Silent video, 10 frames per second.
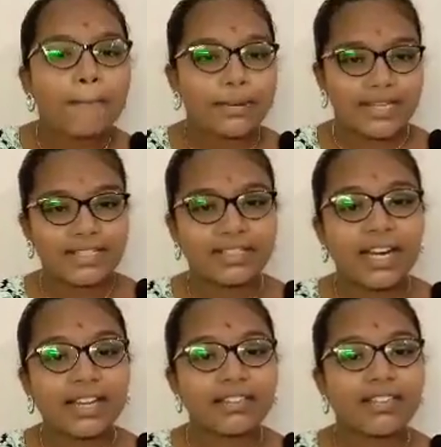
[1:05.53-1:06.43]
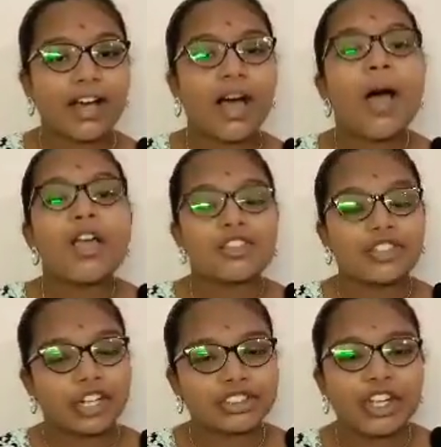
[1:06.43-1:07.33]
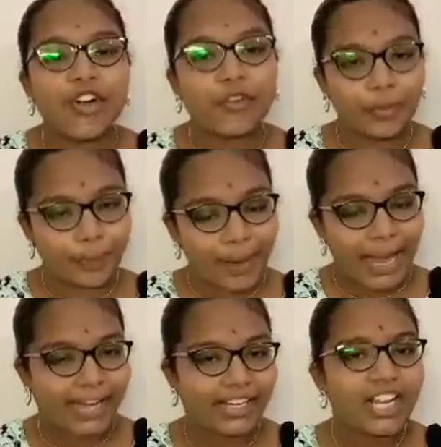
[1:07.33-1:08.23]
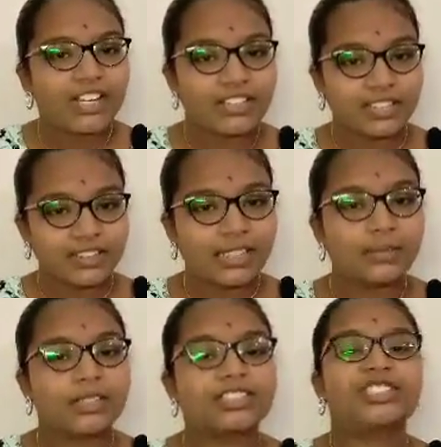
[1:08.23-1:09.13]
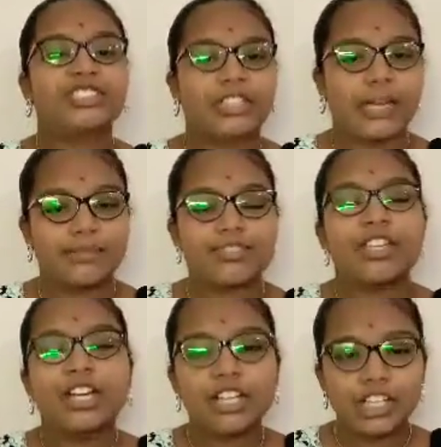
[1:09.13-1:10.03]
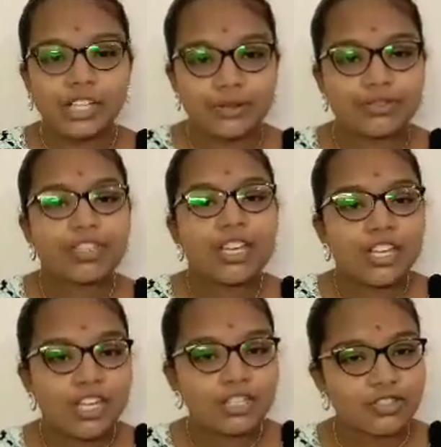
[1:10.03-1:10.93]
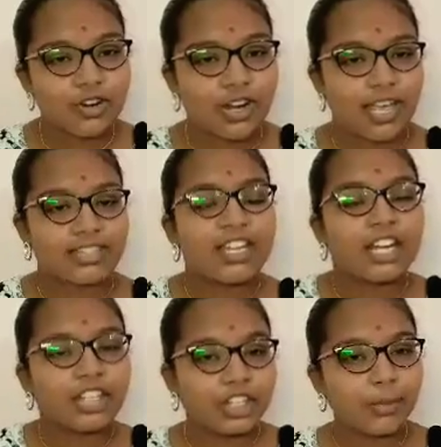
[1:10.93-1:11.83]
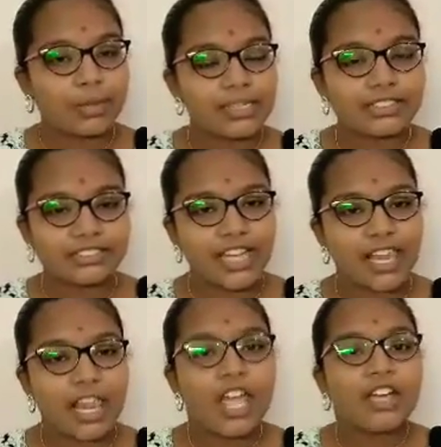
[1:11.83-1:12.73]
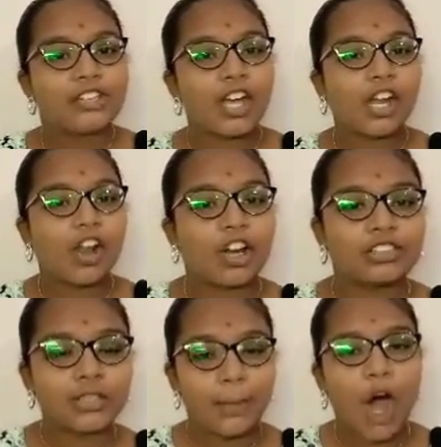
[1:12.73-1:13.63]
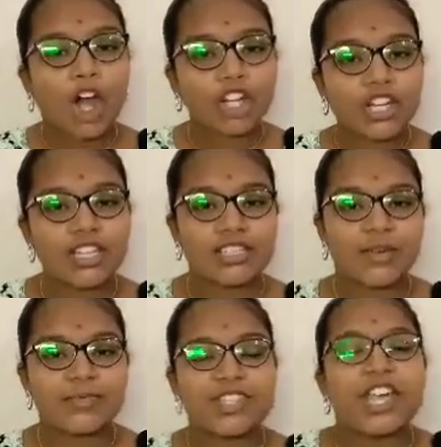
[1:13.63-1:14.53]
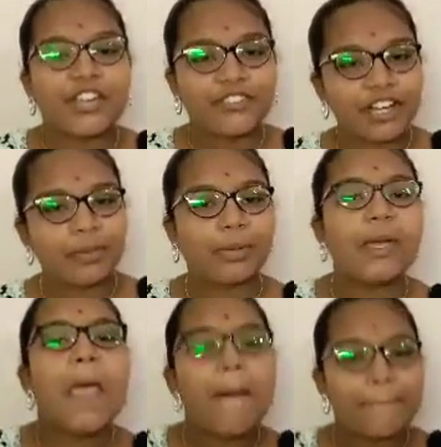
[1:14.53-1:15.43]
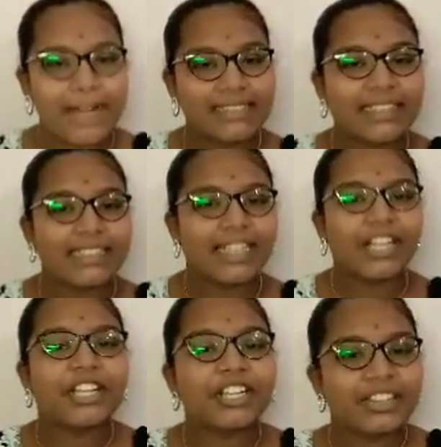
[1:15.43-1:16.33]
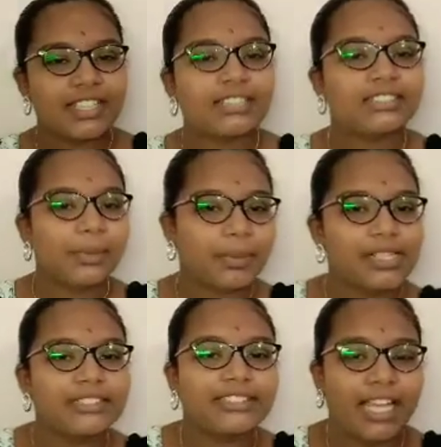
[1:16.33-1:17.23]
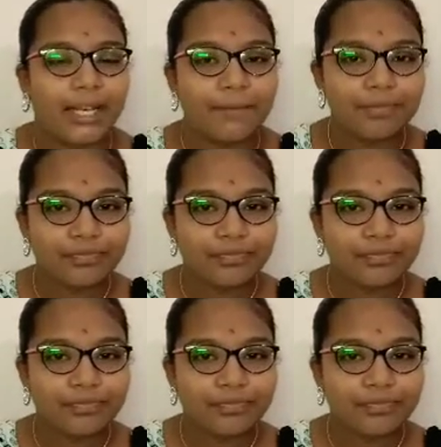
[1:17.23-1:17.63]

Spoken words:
presented in the structure of plant, nothing but stems, leaves, is known as typical cell. There are some organisms will be presented in this typical cell.